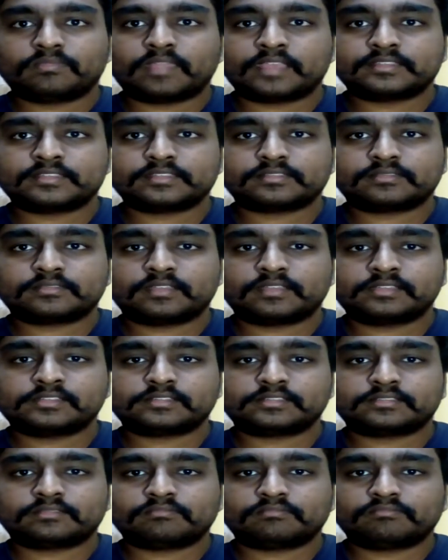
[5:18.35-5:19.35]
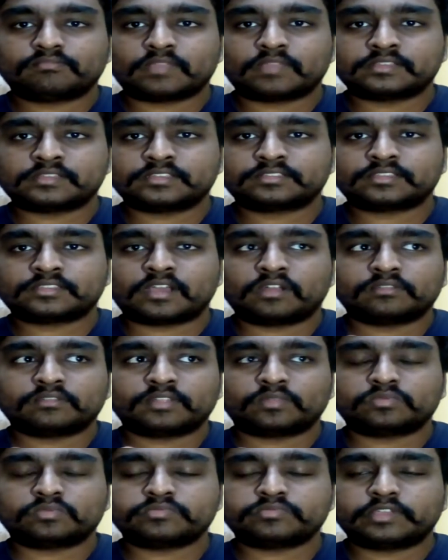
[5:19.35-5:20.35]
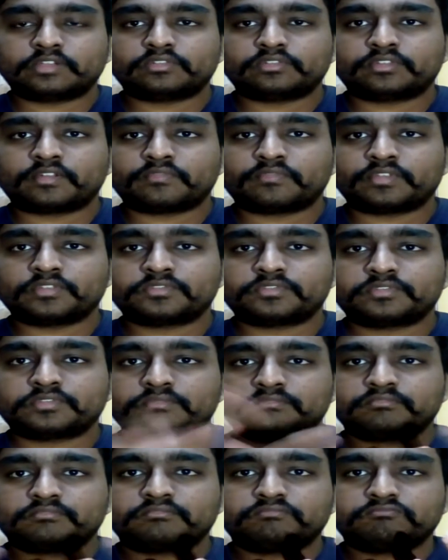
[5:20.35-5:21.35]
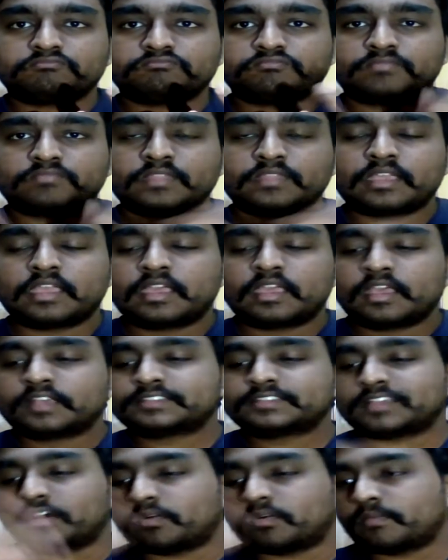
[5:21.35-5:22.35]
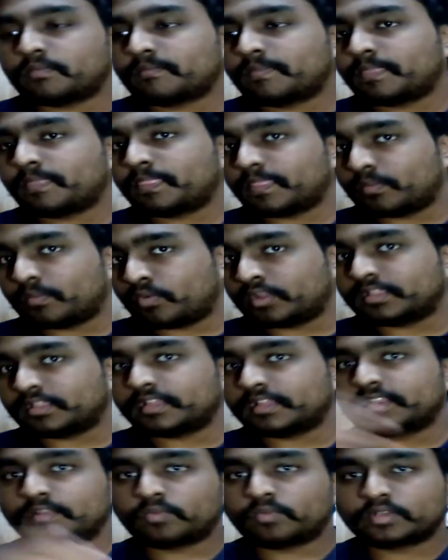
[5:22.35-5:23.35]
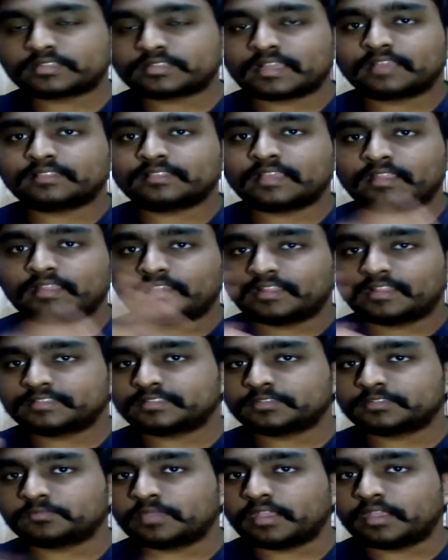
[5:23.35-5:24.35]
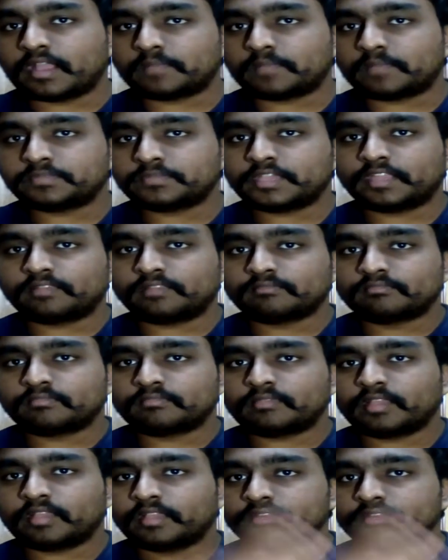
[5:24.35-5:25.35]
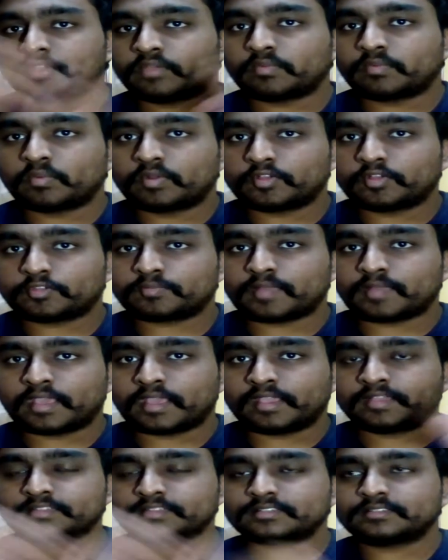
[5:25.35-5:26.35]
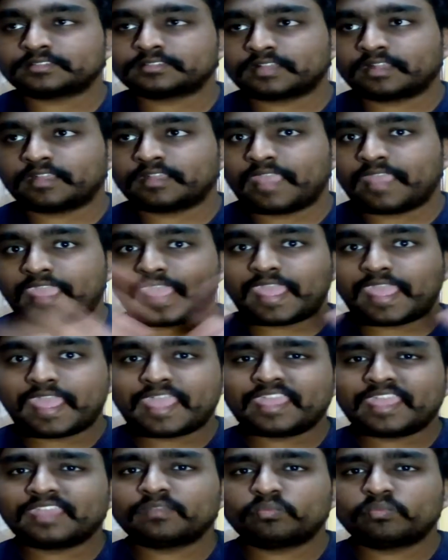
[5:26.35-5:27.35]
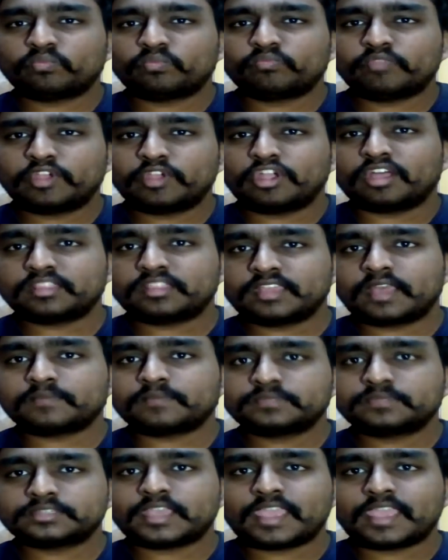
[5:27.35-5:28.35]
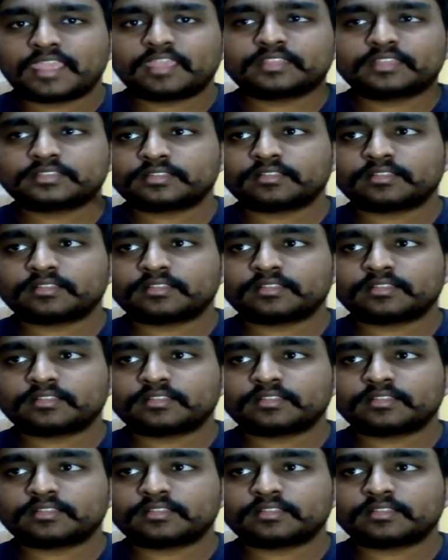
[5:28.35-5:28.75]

I just I just I just thought that would be a good reference. So what they did was like they released this big update, so everyone was playing it. It's like, hey, we got the update.